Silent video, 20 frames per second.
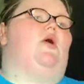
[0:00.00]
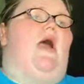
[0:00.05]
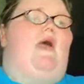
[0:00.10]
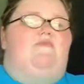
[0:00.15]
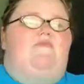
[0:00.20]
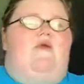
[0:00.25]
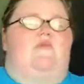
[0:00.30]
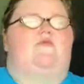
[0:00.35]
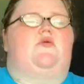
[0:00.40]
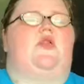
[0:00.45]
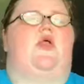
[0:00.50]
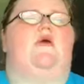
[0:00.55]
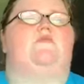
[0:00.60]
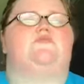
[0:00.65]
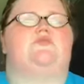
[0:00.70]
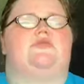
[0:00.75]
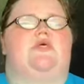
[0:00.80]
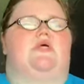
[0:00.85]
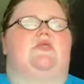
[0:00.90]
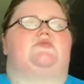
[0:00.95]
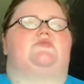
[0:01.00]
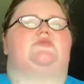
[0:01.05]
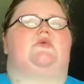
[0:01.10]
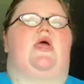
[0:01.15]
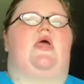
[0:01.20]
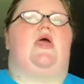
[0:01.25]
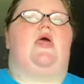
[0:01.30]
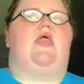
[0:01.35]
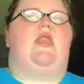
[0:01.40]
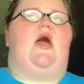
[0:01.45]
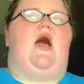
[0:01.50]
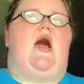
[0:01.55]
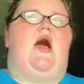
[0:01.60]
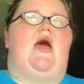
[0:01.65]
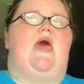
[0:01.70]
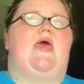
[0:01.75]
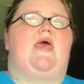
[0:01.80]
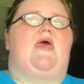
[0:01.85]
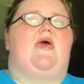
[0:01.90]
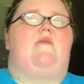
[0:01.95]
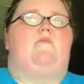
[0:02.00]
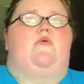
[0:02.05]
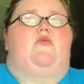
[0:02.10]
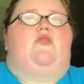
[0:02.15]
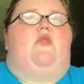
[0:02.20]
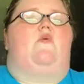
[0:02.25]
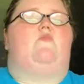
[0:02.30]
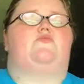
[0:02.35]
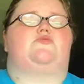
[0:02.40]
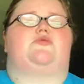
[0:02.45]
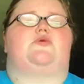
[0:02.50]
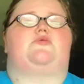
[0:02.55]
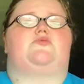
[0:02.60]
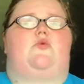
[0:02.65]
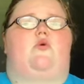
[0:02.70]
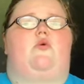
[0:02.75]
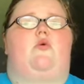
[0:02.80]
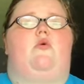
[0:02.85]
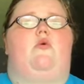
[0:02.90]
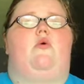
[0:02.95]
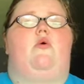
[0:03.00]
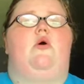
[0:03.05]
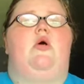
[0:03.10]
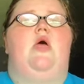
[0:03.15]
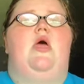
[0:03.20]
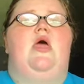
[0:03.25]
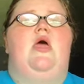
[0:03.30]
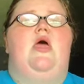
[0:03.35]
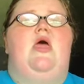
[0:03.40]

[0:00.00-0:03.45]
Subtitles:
I've never left since, and I am in love with this girl,